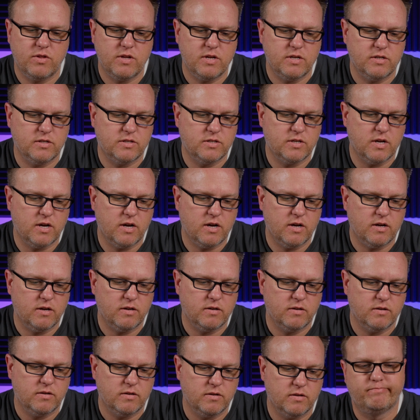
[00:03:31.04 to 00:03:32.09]
these
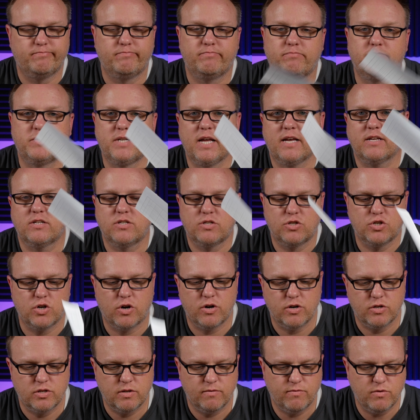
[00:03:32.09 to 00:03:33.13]
test
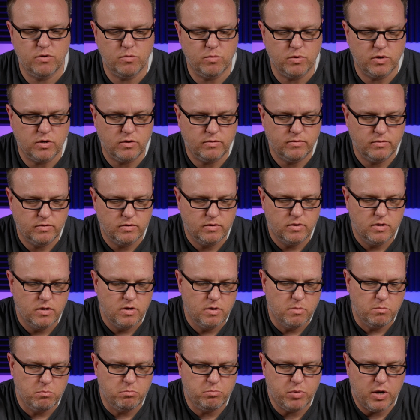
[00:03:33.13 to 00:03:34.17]
charts, if you will.
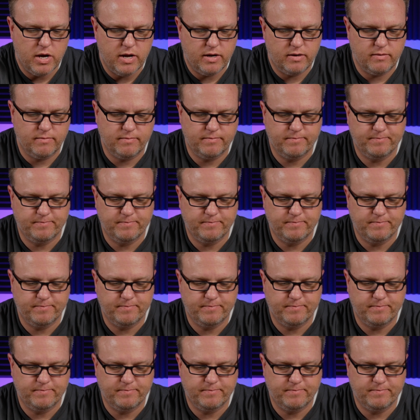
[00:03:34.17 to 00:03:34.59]
But,